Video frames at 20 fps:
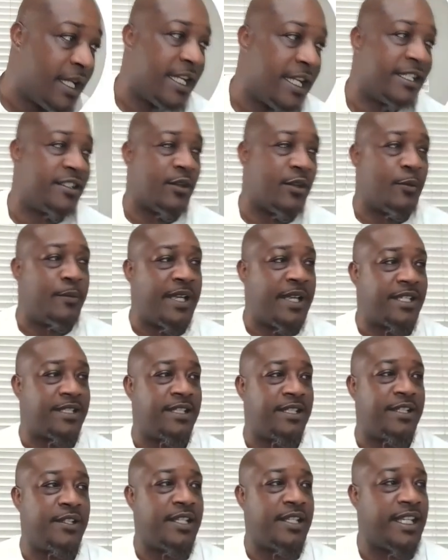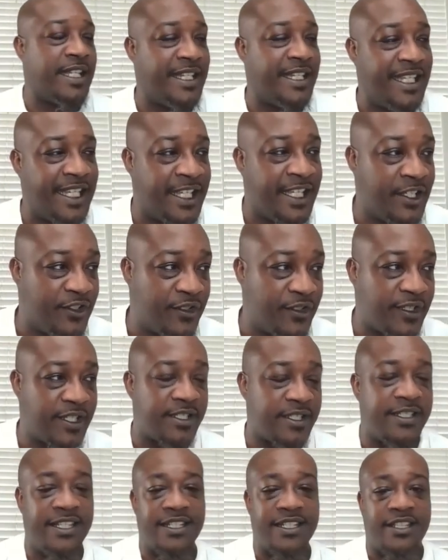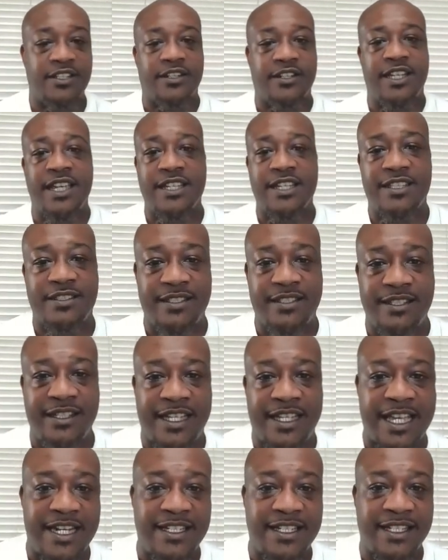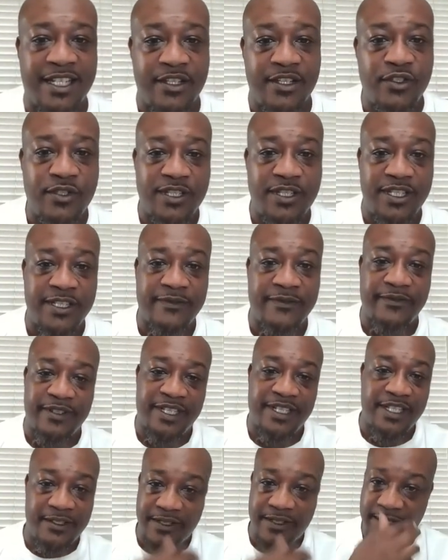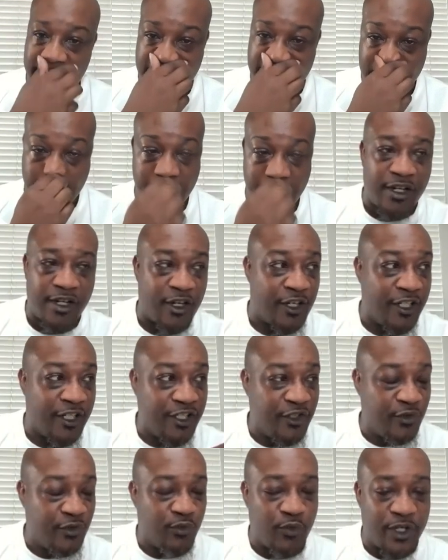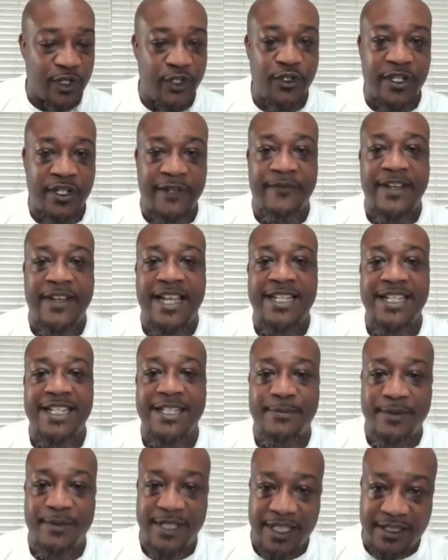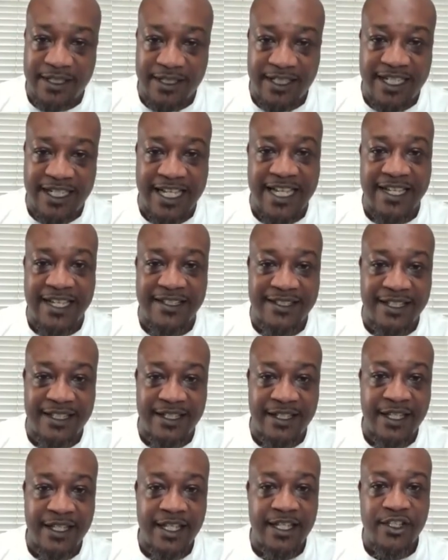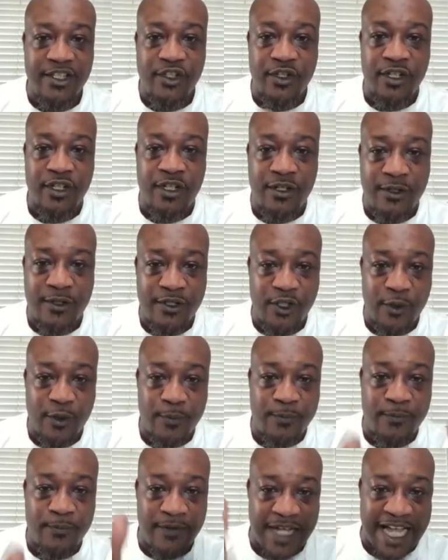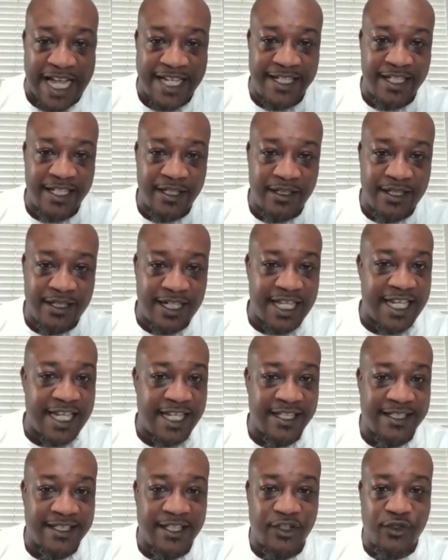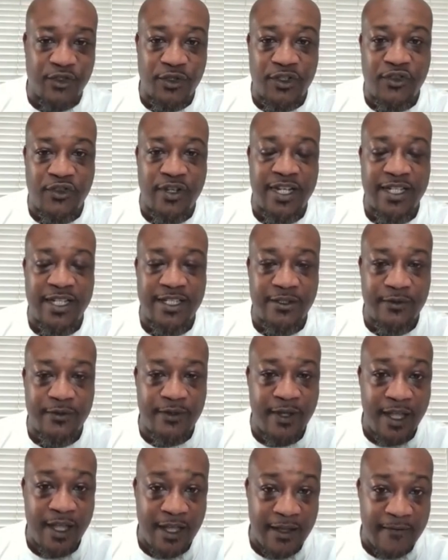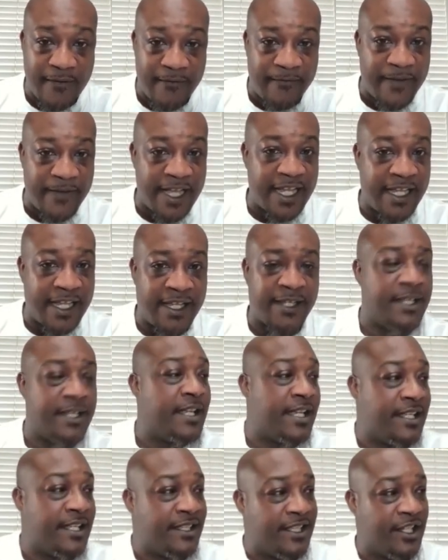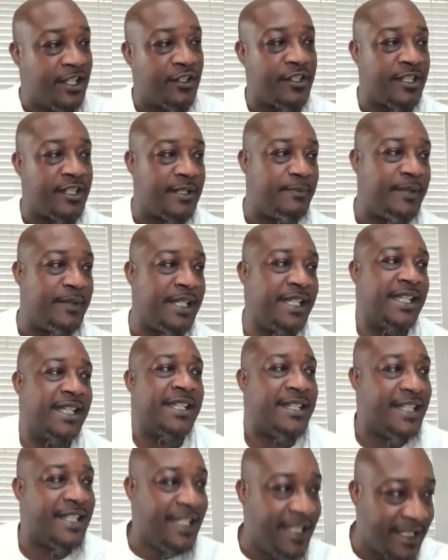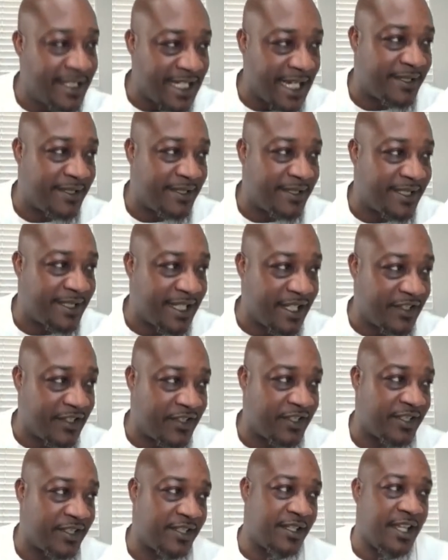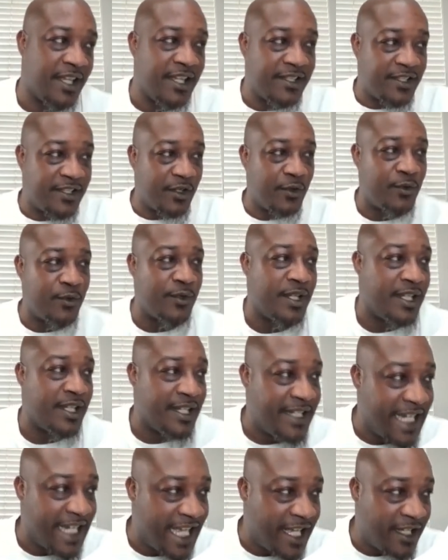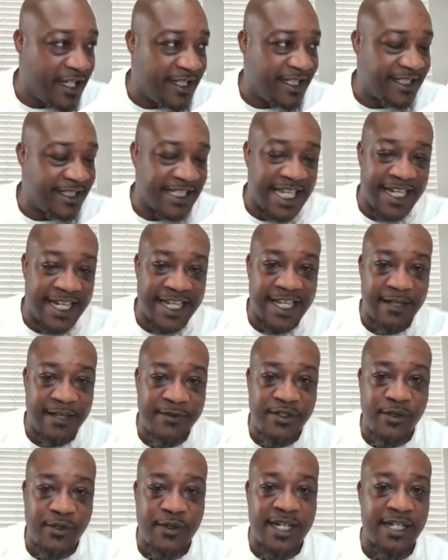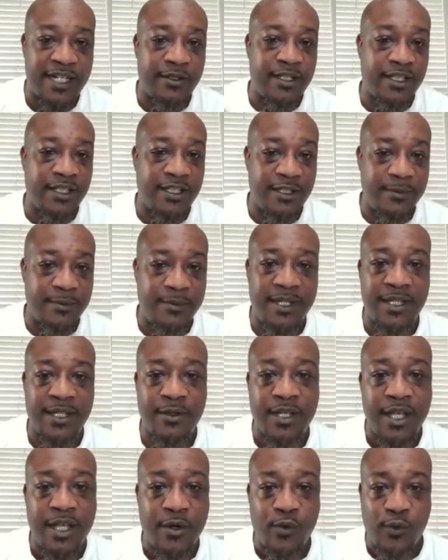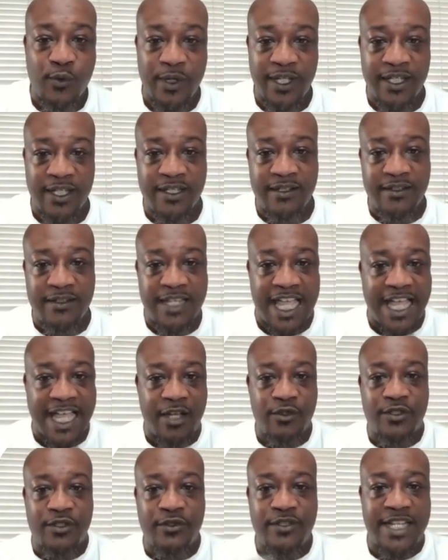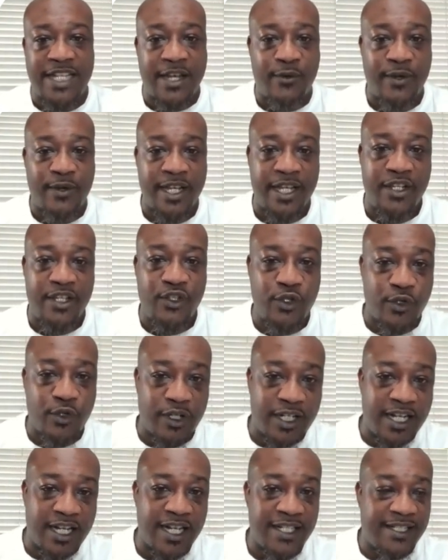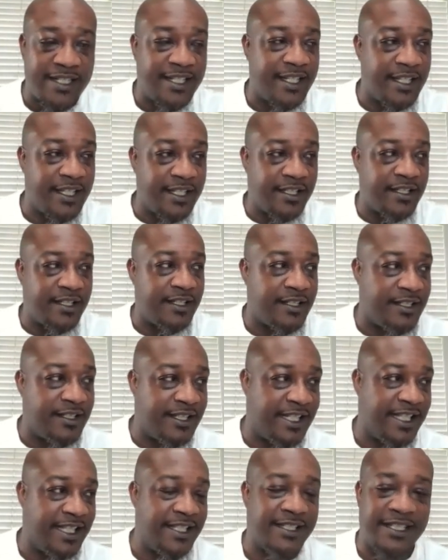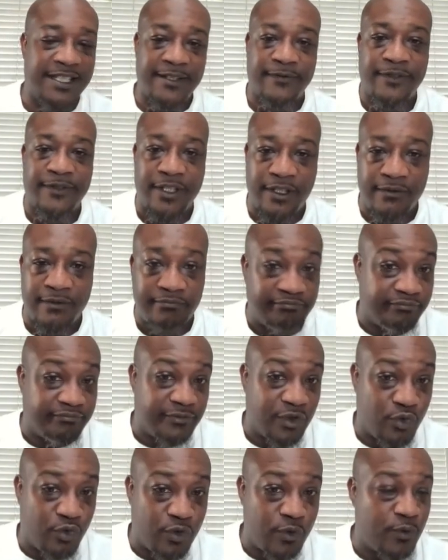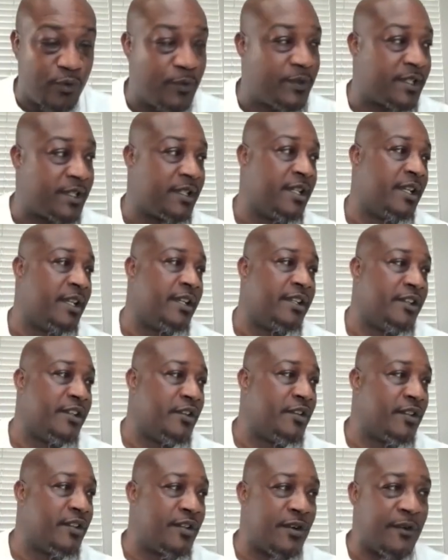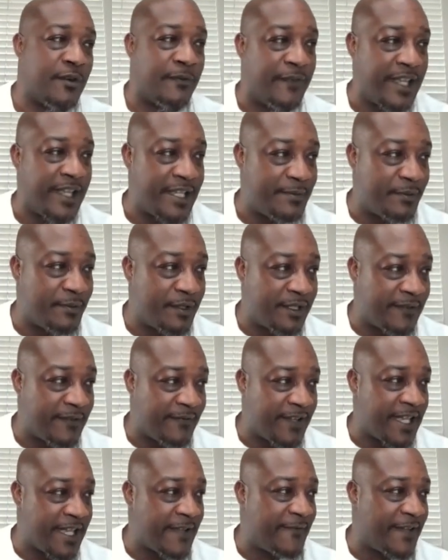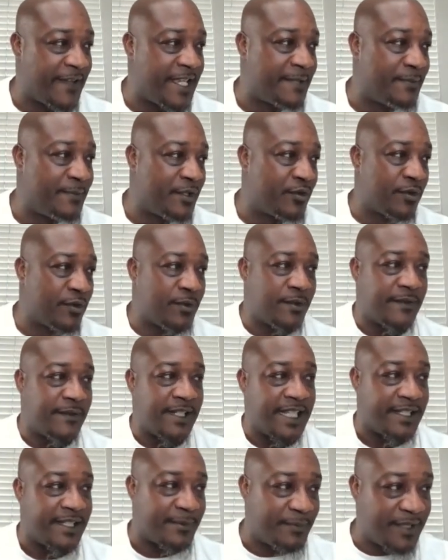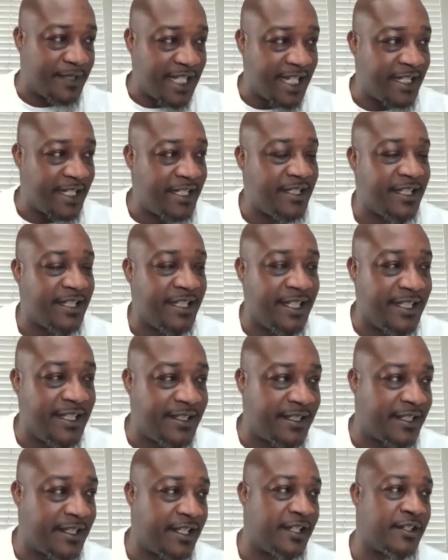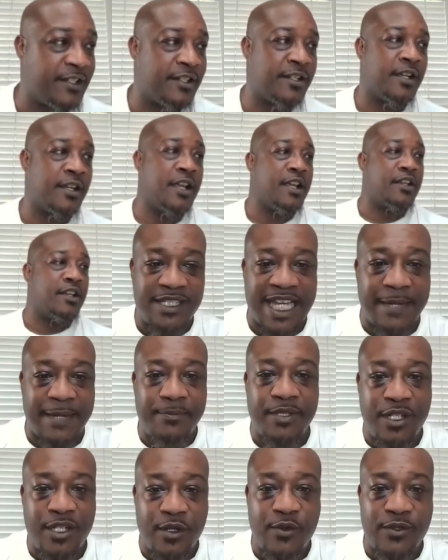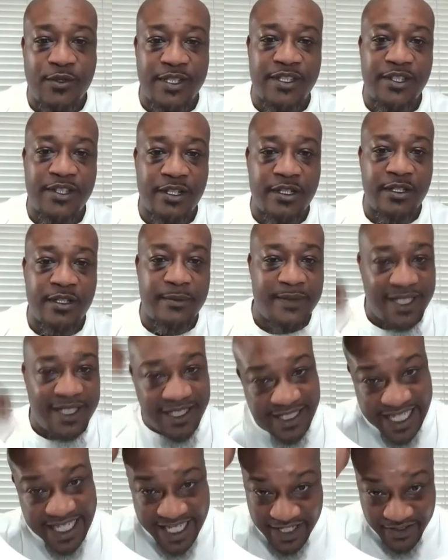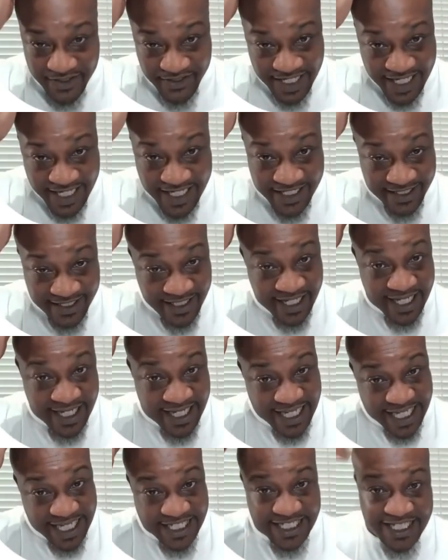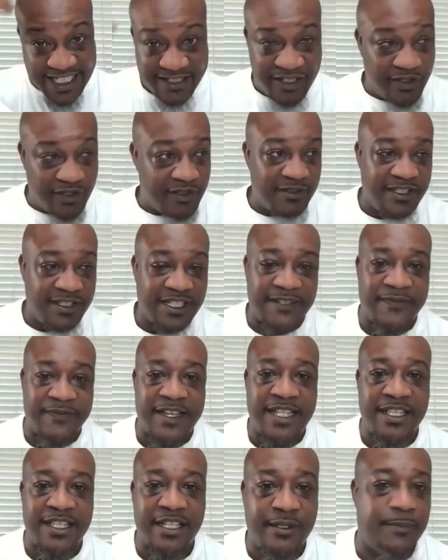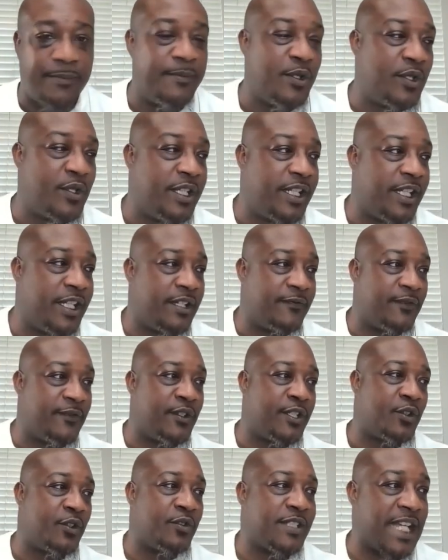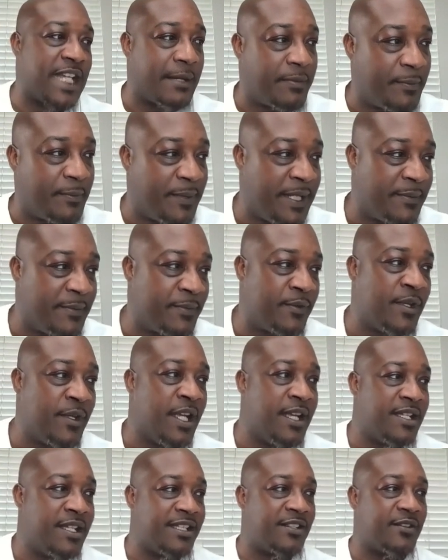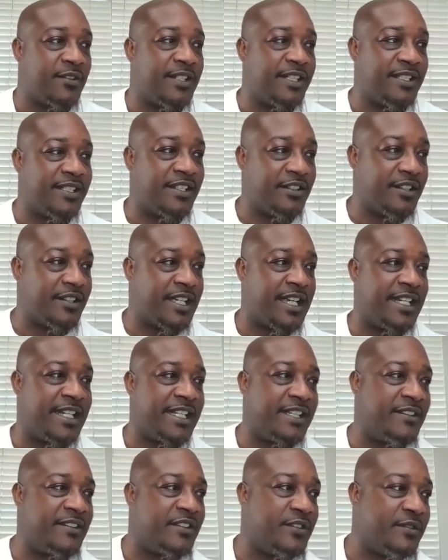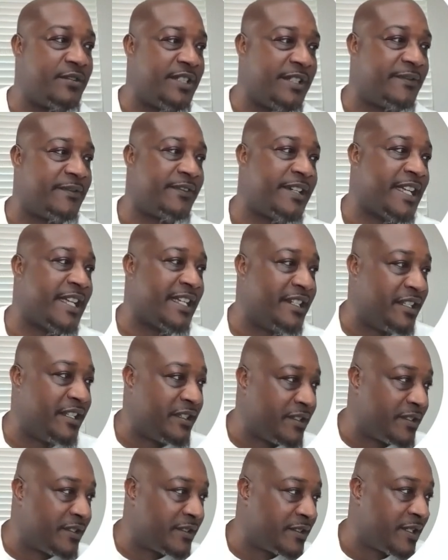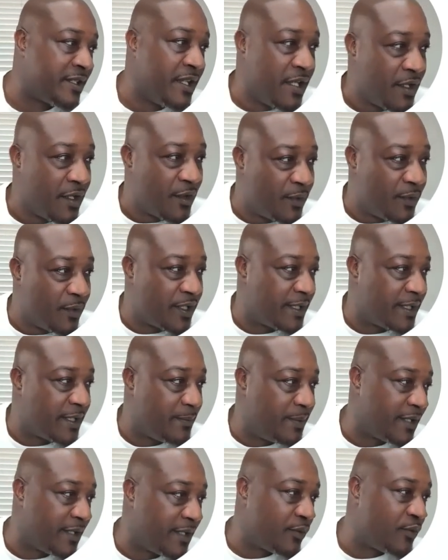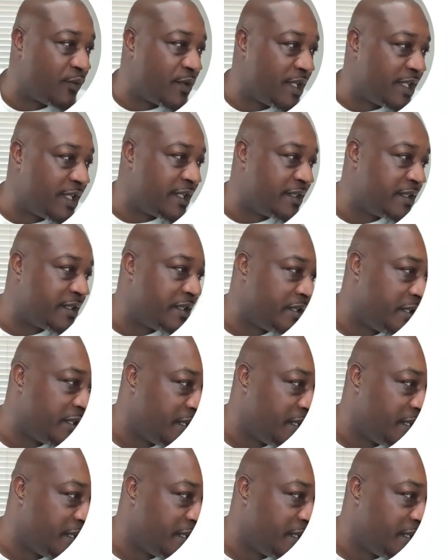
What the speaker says: So basically, in the interest, this here kind of tell you the different niches or where you're going to find these particular clients at. Your ideal clients that you're trying to find, they're going to be in these type of sections. So now this kind of helps you out a little bit with how to direct your content to these different groups. You can go on Facebook and find Facebook groups that's pertaining to these here, typing those and turning them into hashtags, and then you can just find the community for those type of people. So this here kind of gives you different ideas. We're gonna pick one.